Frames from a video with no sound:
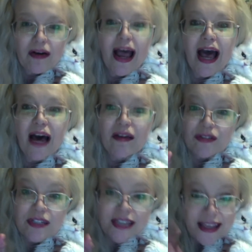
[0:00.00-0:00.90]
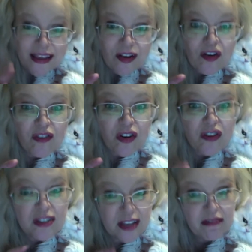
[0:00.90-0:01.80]
how to take care of
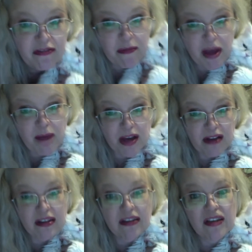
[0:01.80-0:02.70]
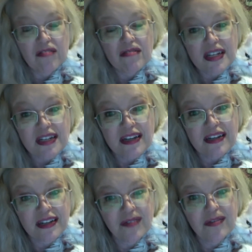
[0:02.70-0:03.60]
yourself, mama. You need it
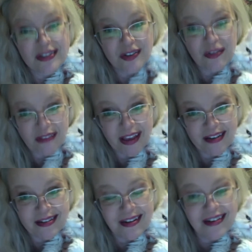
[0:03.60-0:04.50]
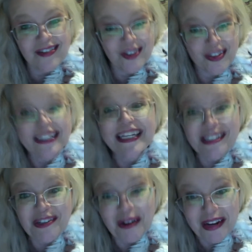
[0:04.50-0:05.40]
and you deserve it. So let's get
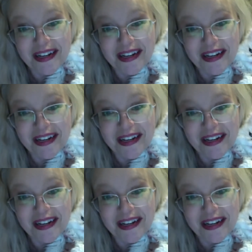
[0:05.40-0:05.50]
started.